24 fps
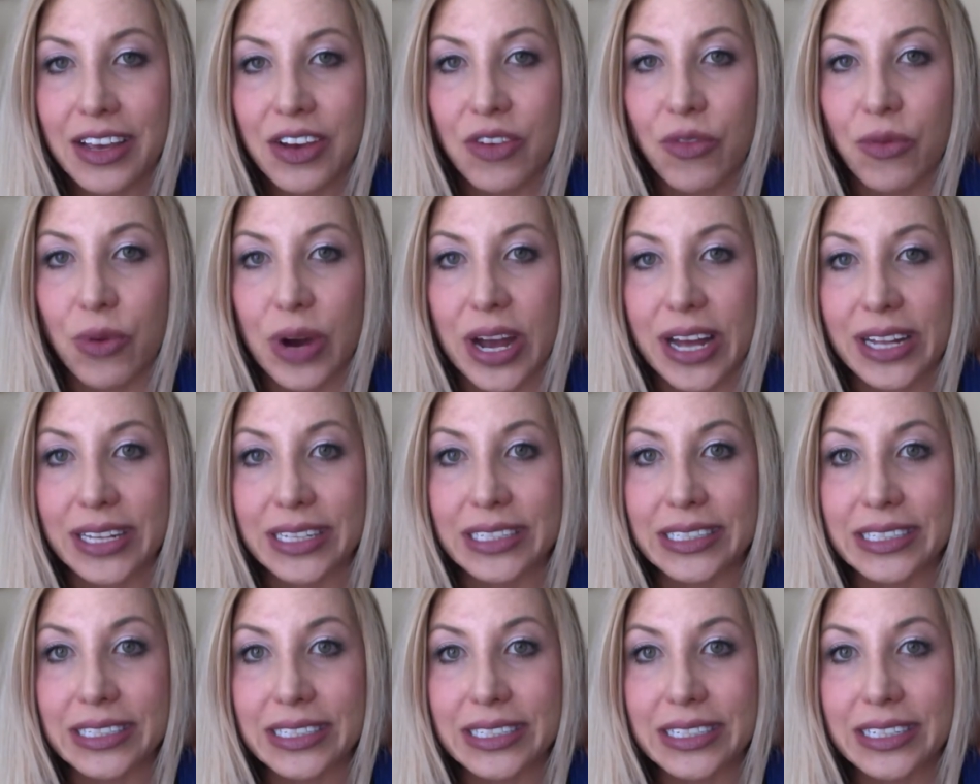
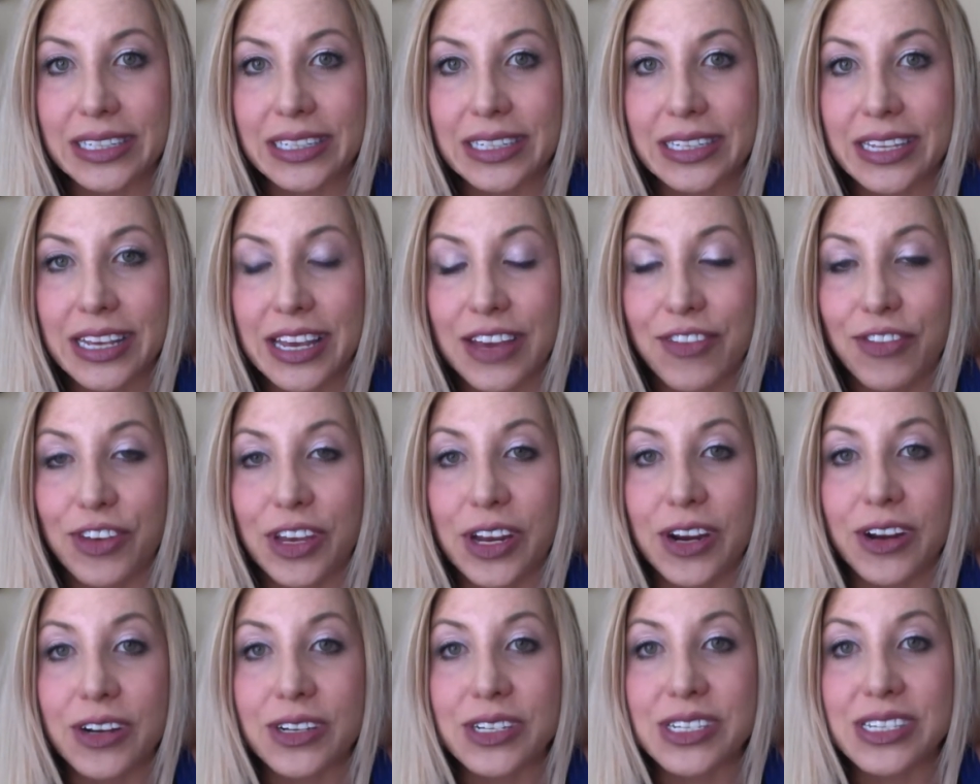Well, if
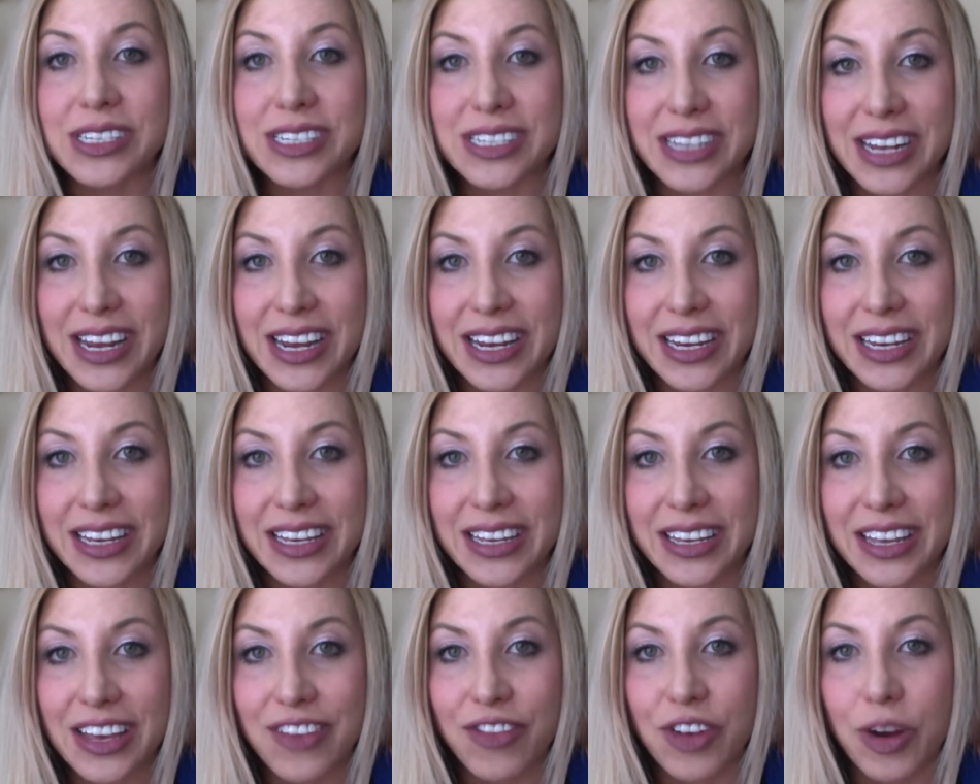you're
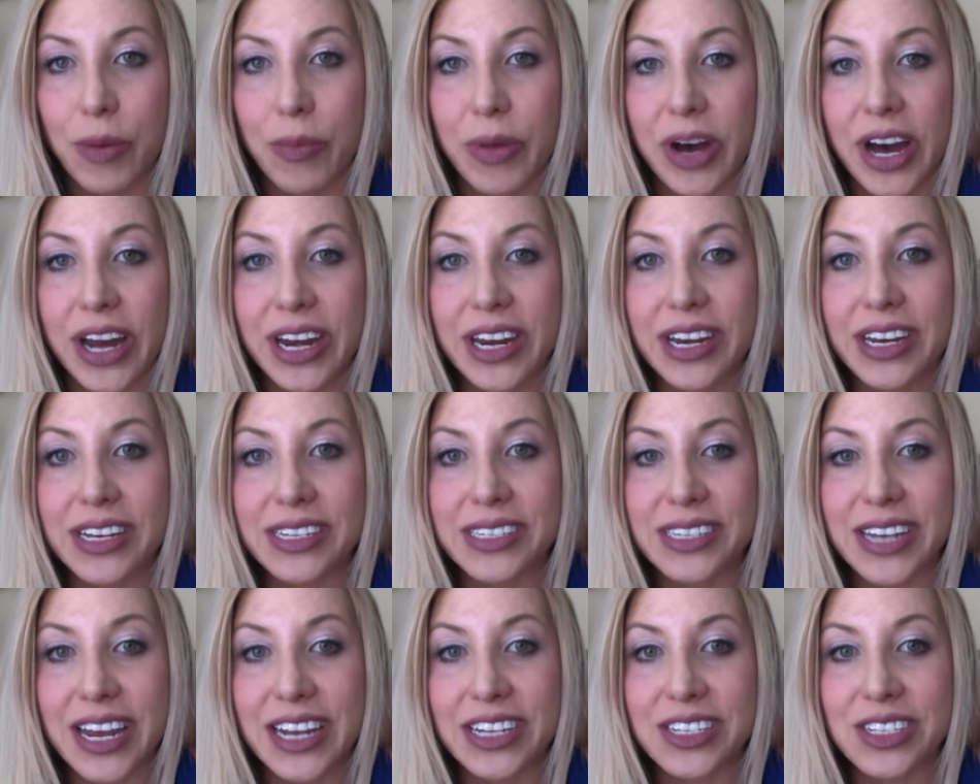sick, if your body
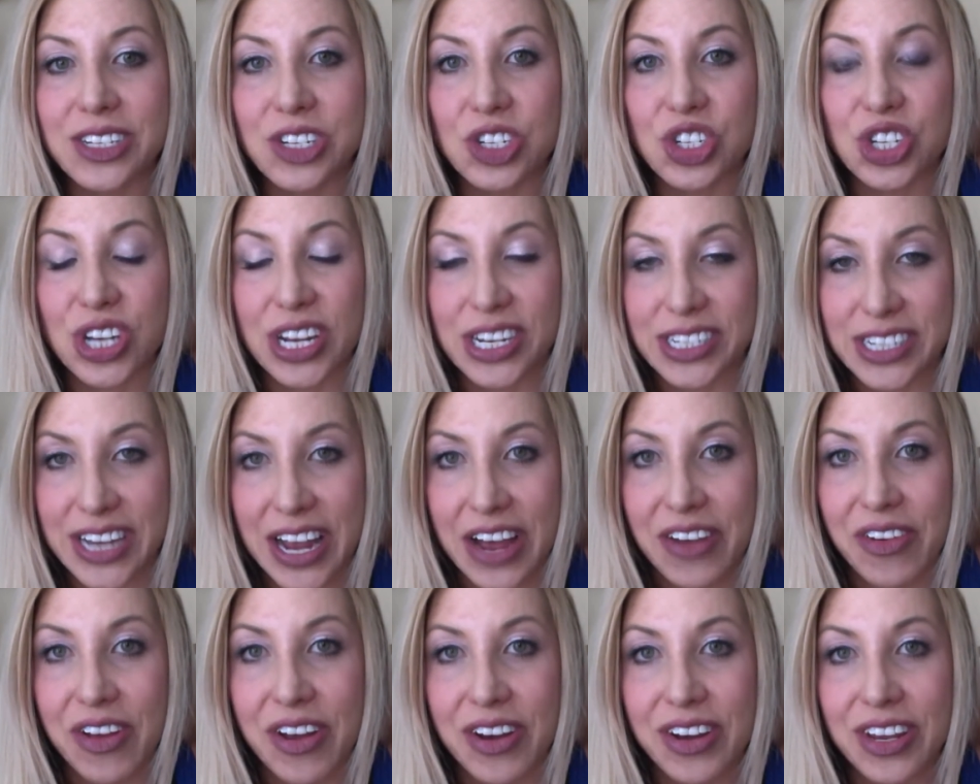decides to shut
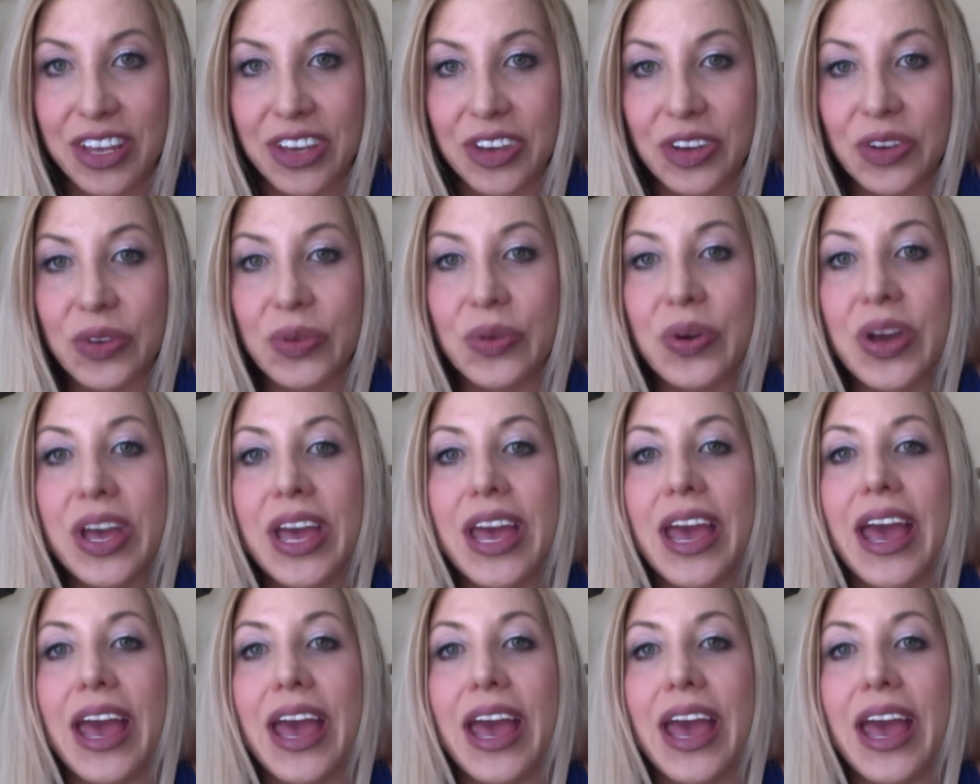down on you,